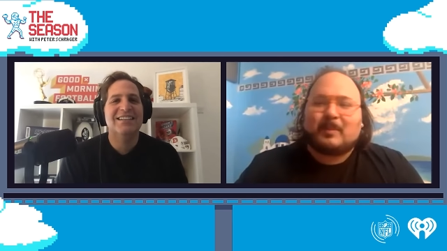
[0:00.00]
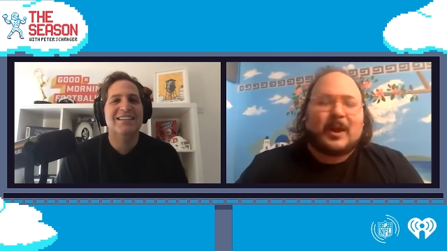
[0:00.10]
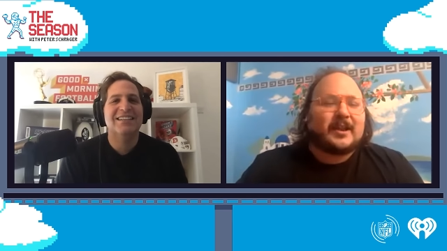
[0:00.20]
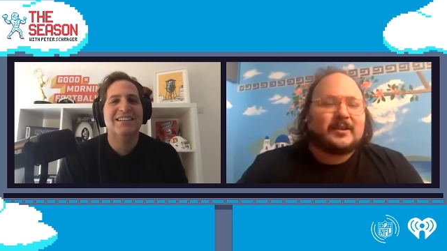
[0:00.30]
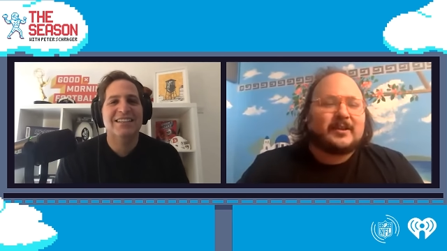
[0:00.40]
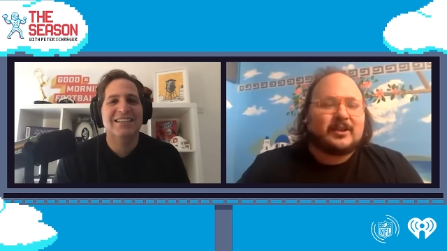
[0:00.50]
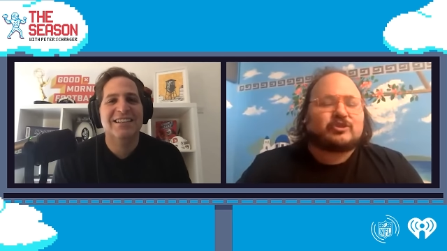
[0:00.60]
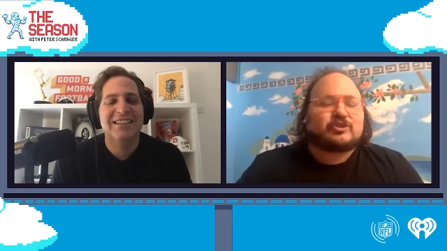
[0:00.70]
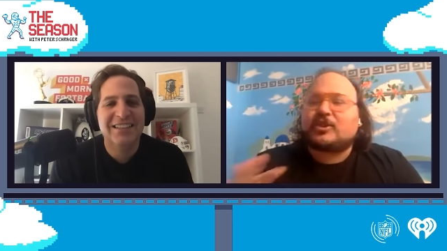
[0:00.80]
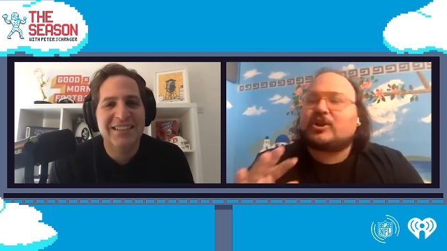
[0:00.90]
Speaker 1: But, you
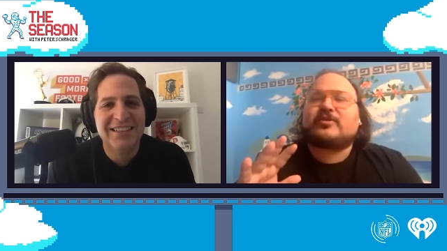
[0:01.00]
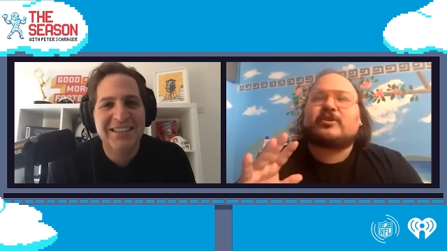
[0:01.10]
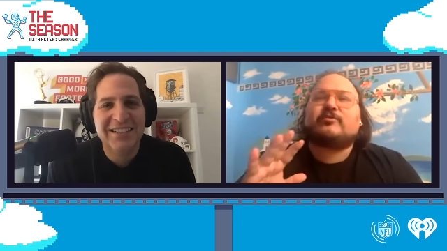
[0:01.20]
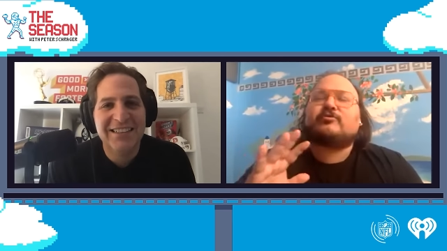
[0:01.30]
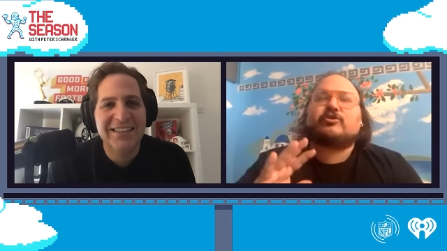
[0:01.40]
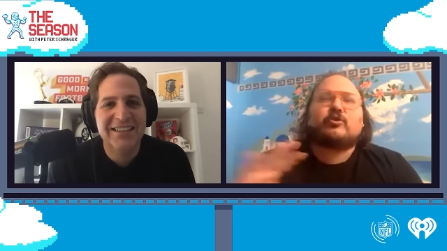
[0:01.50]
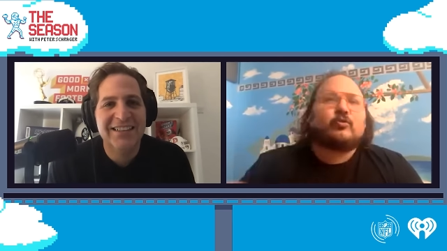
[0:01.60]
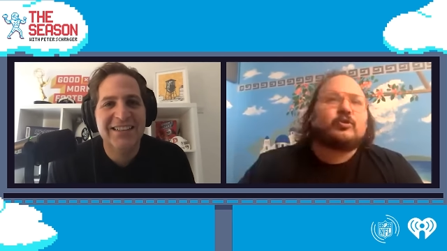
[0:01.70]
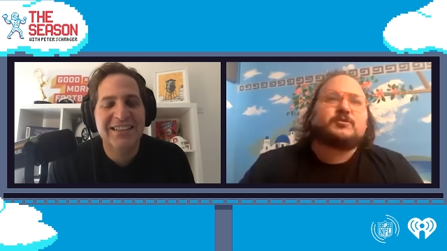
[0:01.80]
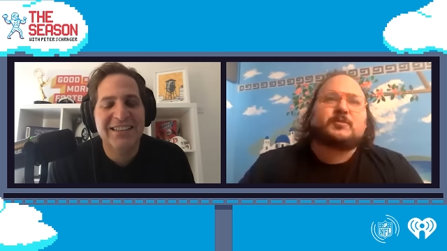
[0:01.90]
know, so they're
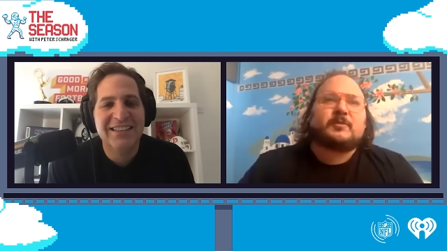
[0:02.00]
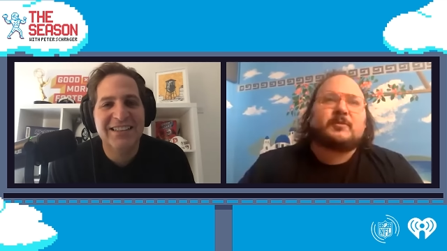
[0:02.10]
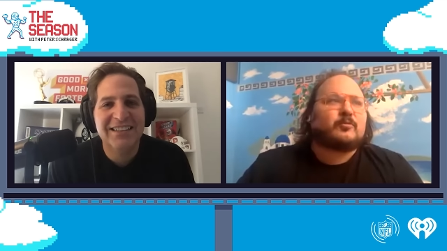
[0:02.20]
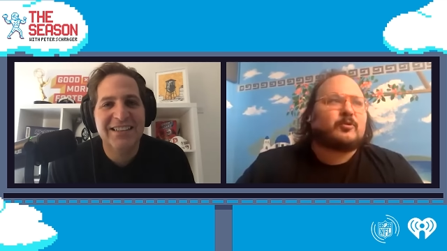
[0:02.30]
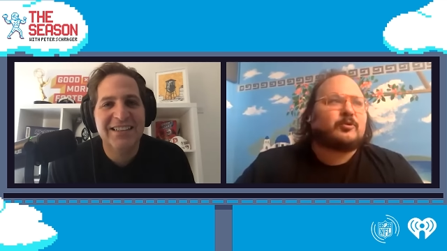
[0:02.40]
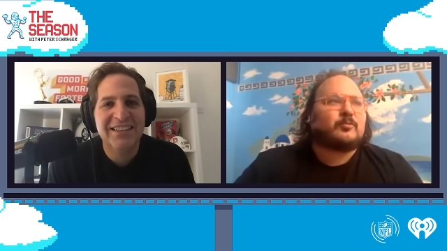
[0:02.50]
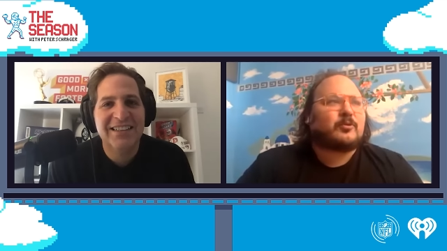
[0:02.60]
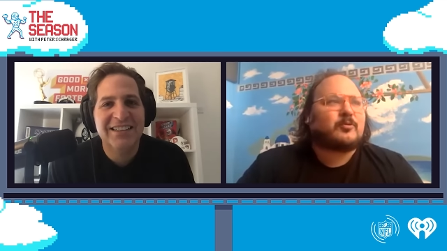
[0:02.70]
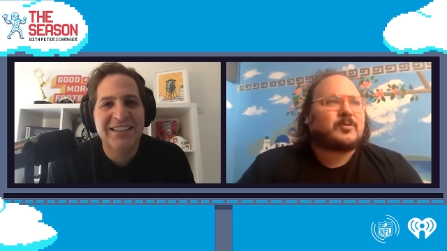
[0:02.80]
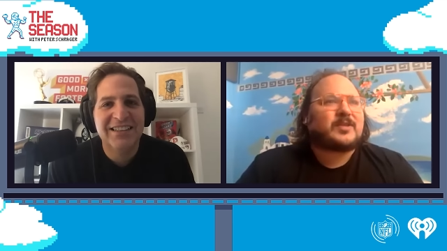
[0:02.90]
the coolest people in the world to
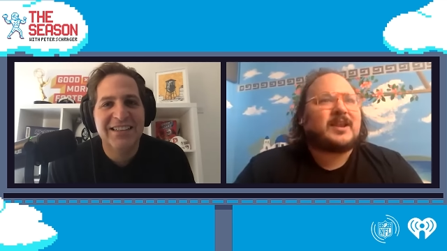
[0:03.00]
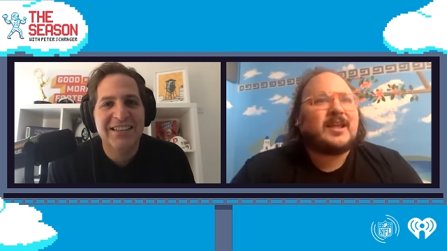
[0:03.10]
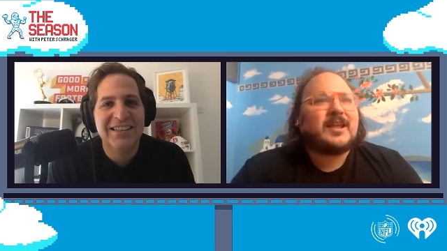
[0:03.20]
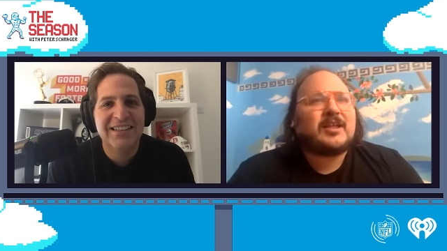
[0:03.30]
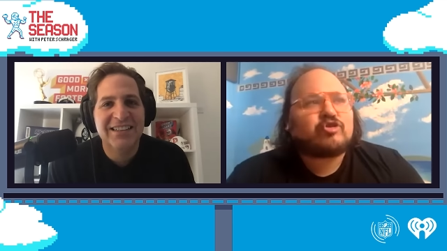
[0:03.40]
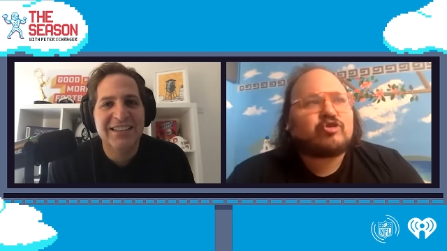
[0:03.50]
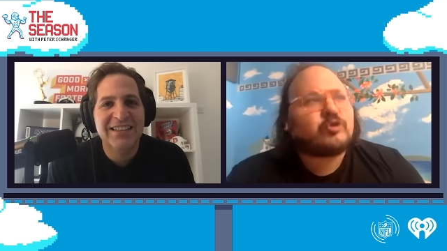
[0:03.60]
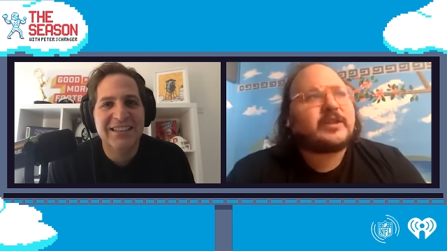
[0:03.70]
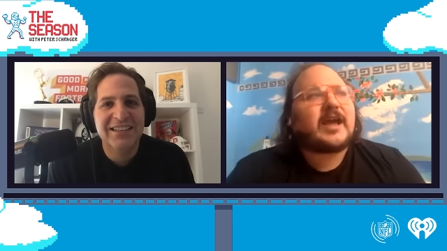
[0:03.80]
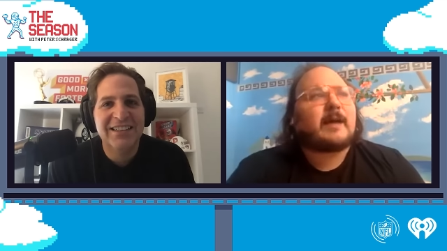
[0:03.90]
work with. And
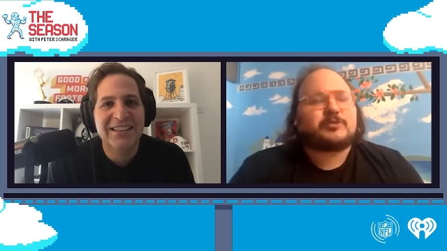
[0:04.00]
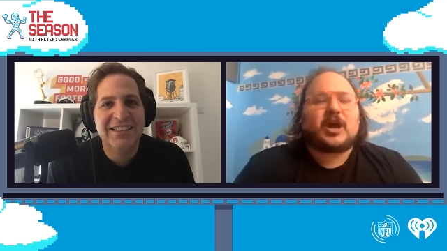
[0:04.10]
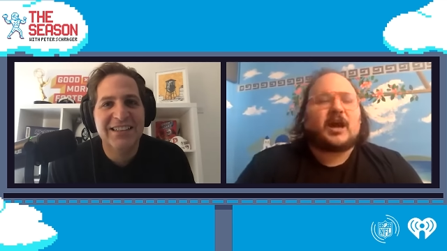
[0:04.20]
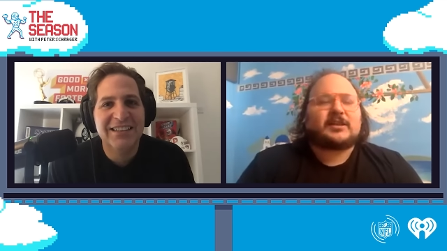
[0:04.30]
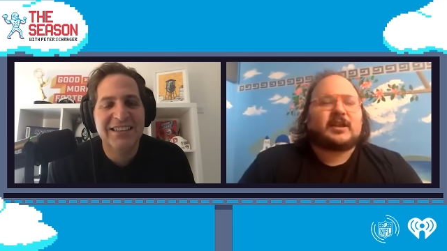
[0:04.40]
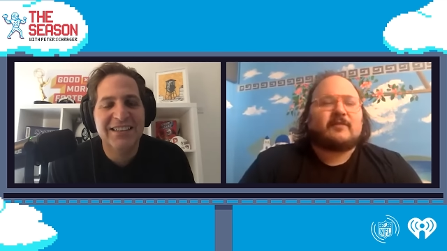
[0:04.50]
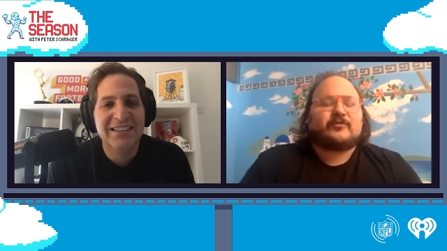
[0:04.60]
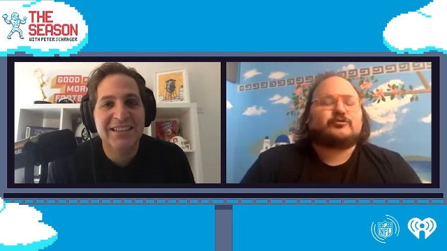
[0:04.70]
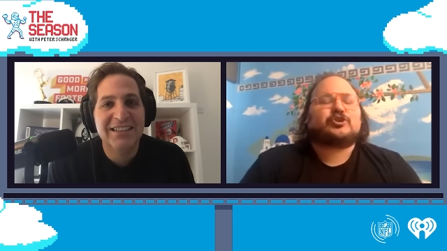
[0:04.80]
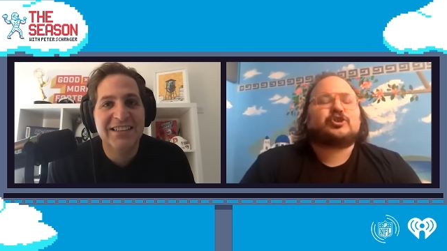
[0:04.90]
truly, I'm shocked, and I
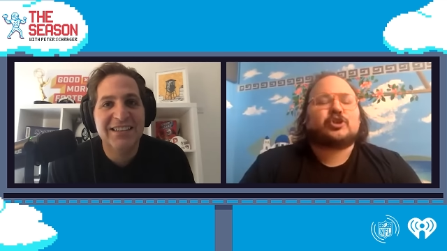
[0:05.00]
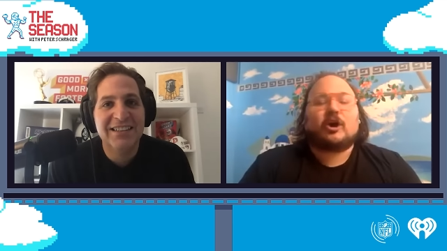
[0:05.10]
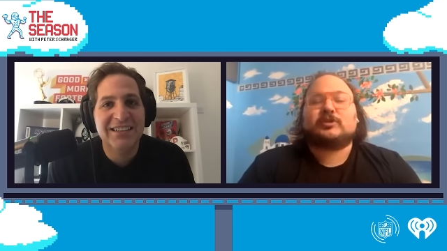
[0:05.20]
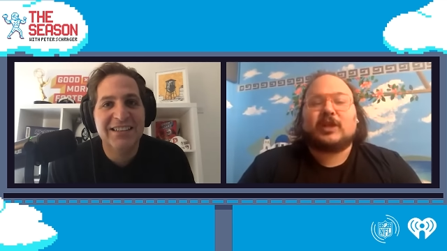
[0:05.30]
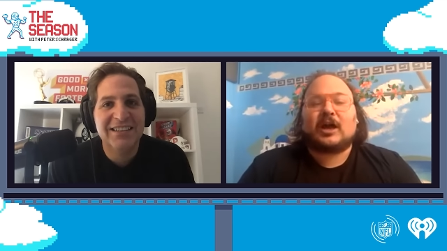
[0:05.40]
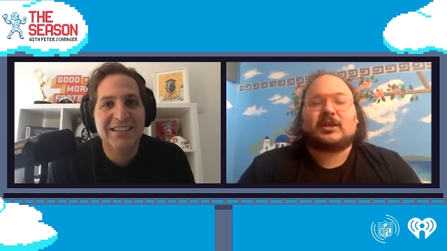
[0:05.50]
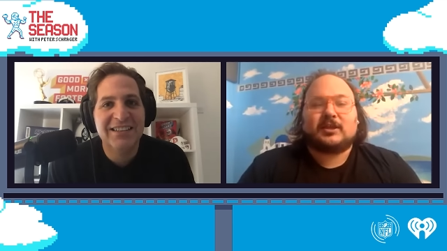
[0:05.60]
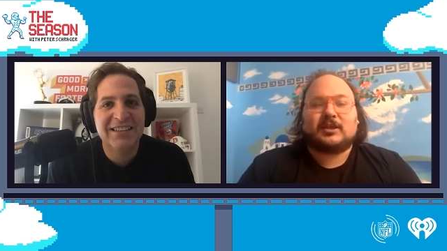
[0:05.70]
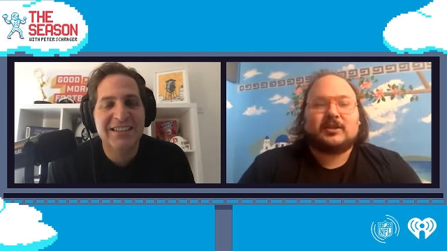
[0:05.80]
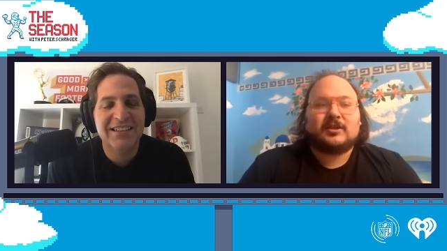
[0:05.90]
feel so
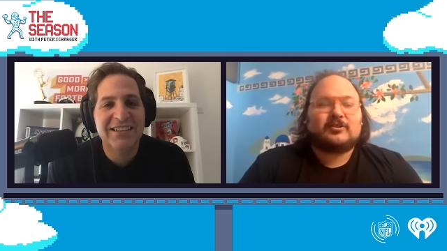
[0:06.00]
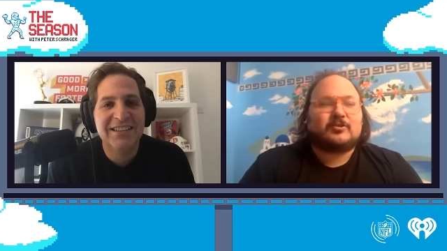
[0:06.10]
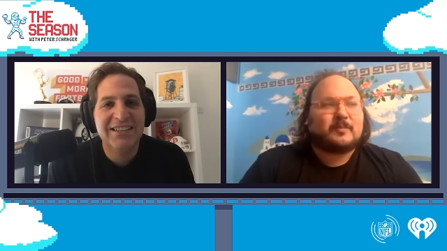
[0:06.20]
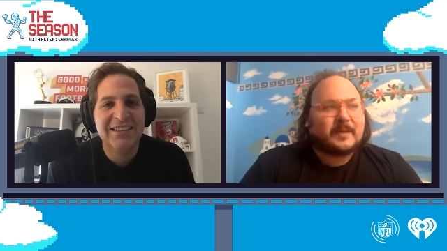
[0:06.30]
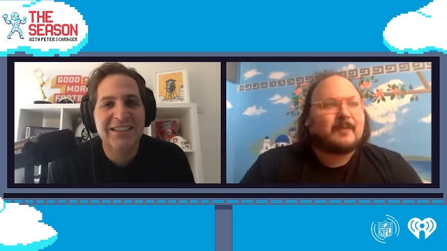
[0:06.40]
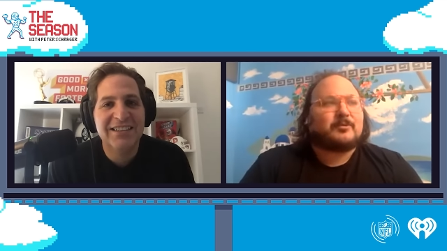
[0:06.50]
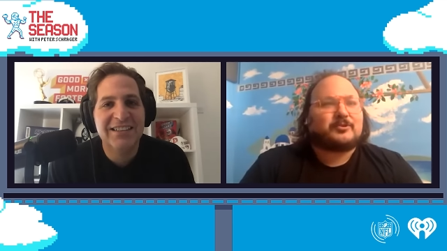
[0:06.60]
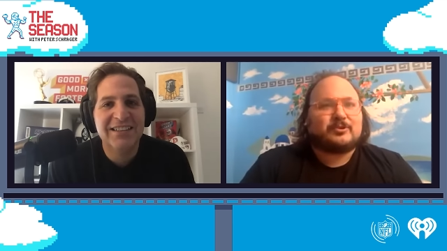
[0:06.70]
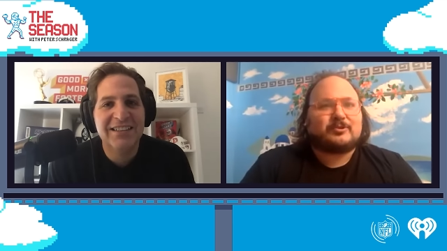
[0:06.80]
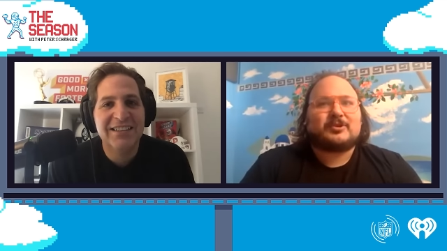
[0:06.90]
lucky to be
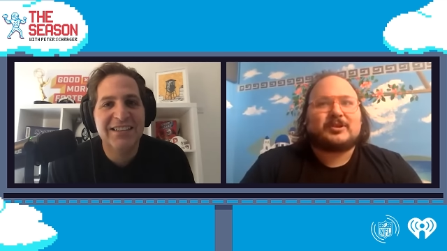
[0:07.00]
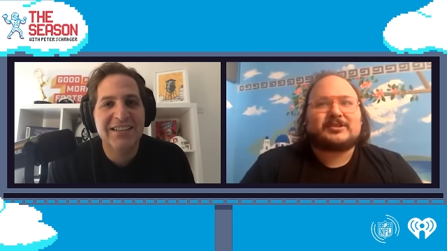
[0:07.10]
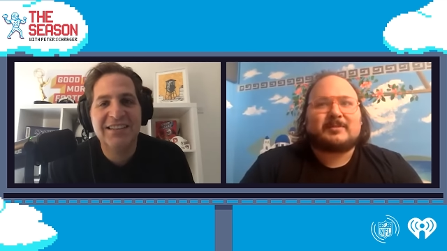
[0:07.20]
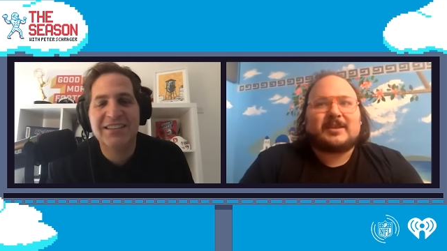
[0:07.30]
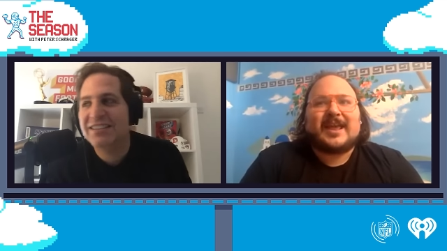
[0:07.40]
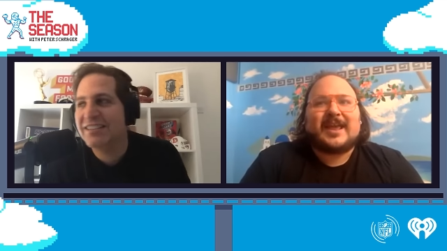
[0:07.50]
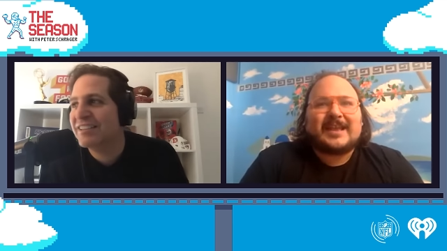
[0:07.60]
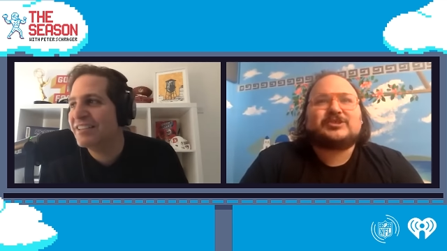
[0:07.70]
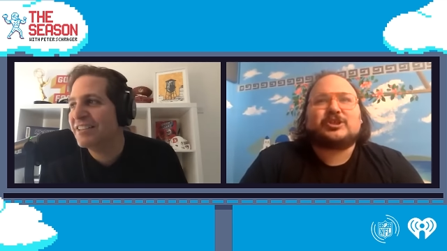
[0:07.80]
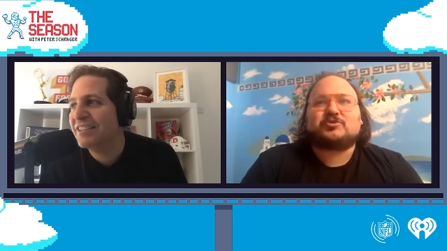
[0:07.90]
able to do this. I mean,
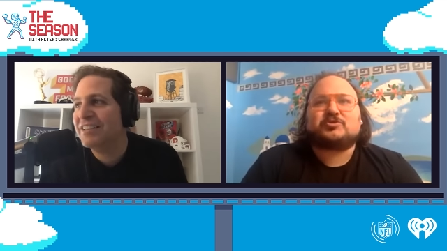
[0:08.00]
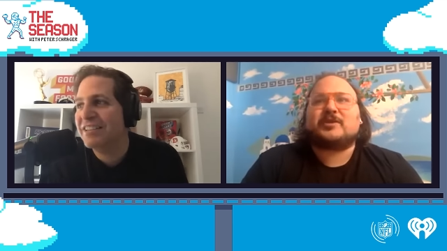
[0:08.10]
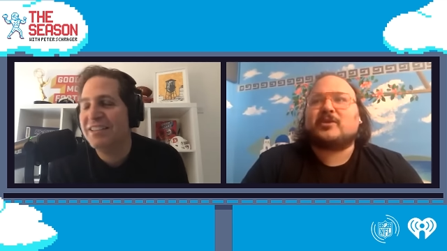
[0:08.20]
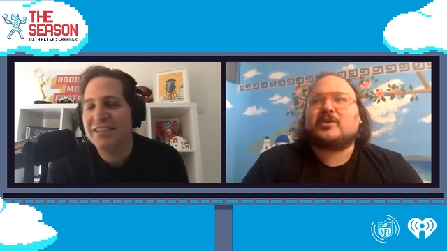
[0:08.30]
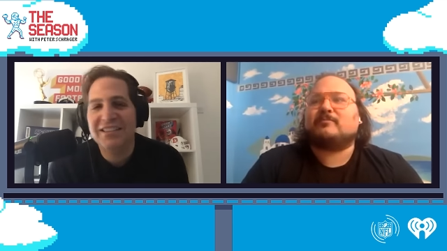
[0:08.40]
it is a dream